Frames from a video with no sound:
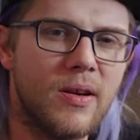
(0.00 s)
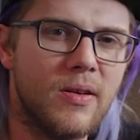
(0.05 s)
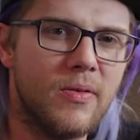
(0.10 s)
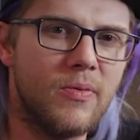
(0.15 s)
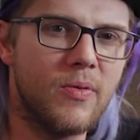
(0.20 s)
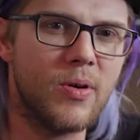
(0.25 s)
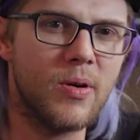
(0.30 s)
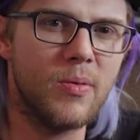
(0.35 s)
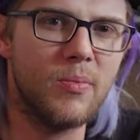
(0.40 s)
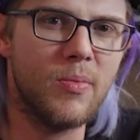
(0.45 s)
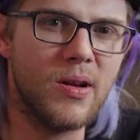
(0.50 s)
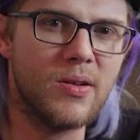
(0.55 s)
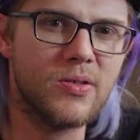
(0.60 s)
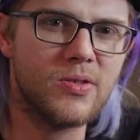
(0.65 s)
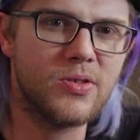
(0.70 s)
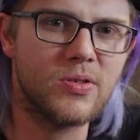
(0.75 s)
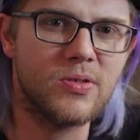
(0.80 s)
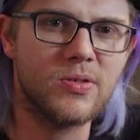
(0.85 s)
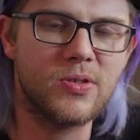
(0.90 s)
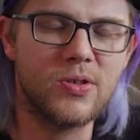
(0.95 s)
you very
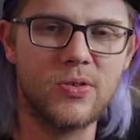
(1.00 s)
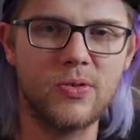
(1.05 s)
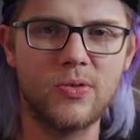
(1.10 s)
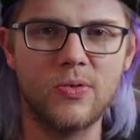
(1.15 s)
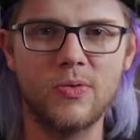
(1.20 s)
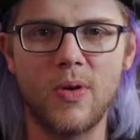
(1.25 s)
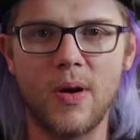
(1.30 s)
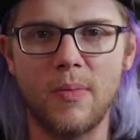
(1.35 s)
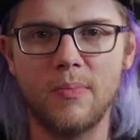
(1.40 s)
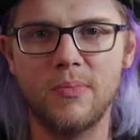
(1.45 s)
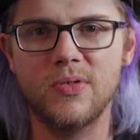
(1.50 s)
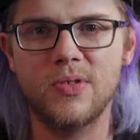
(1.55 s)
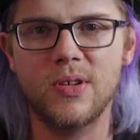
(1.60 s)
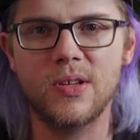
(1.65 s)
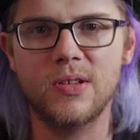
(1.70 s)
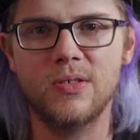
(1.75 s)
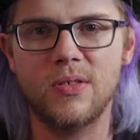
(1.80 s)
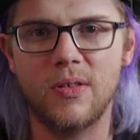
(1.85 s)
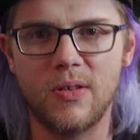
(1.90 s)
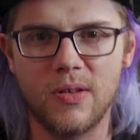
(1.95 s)
much to
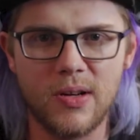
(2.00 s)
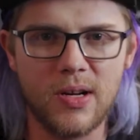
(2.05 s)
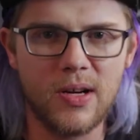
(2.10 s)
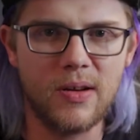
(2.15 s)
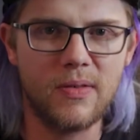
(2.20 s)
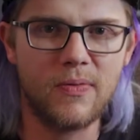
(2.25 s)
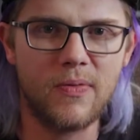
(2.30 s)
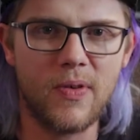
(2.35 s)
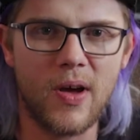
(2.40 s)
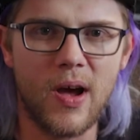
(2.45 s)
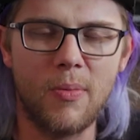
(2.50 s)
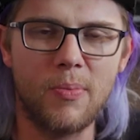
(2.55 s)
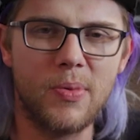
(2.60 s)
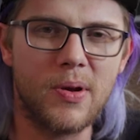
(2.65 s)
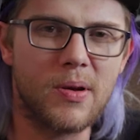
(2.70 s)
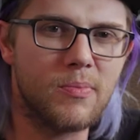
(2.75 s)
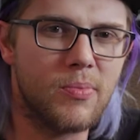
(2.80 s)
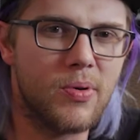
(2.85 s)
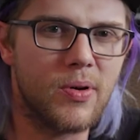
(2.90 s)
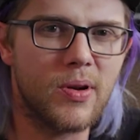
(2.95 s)
music.net for
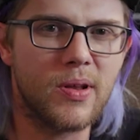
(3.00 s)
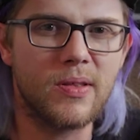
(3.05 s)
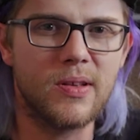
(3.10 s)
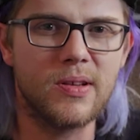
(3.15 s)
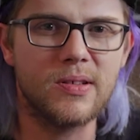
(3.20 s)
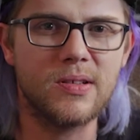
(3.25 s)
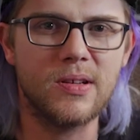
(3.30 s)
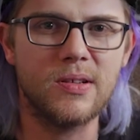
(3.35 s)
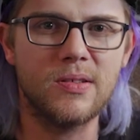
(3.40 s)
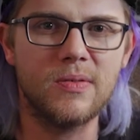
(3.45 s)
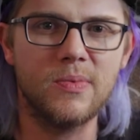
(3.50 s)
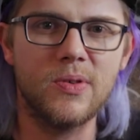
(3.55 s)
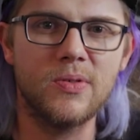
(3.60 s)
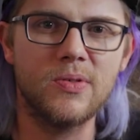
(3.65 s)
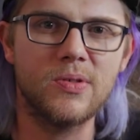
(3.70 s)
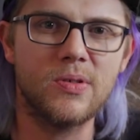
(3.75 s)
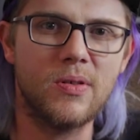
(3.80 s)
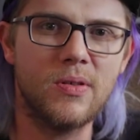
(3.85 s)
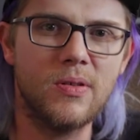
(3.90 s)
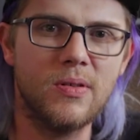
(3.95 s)
helping putting these
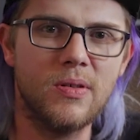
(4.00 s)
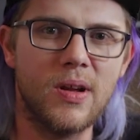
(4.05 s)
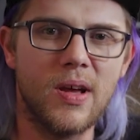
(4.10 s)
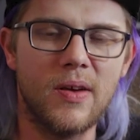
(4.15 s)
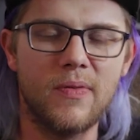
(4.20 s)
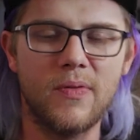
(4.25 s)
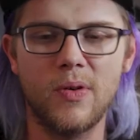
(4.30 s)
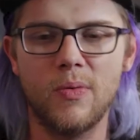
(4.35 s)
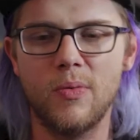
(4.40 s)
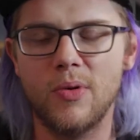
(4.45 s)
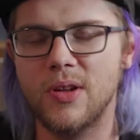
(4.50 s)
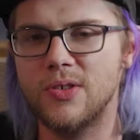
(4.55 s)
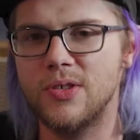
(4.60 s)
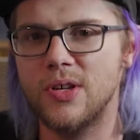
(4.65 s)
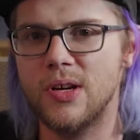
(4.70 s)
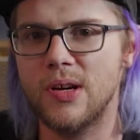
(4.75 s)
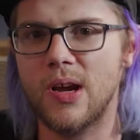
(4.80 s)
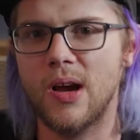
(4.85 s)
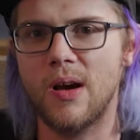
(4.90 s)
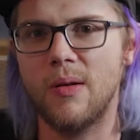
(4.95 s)
interviews on. If you want to
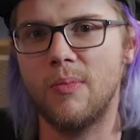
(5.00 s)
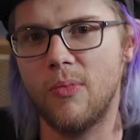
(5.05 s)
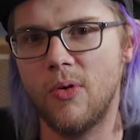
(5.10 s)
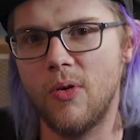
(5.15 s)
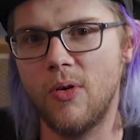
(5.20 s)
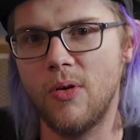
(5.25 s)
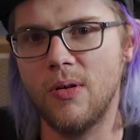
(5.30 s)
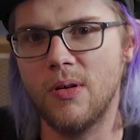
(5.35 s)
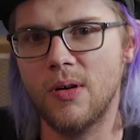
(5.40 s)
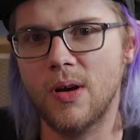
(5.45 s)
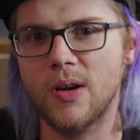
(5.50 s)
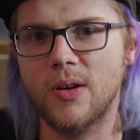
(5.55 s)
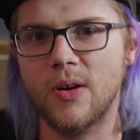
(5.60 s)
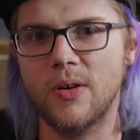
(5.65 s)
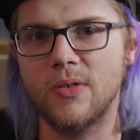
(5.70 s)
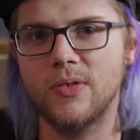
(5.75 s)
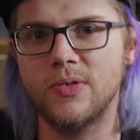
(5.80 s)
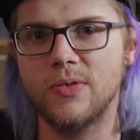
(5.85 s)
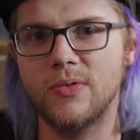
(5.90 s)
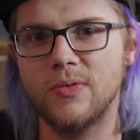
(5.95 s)
check out more,
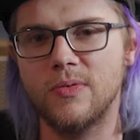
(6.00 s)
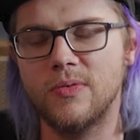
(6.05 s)
go to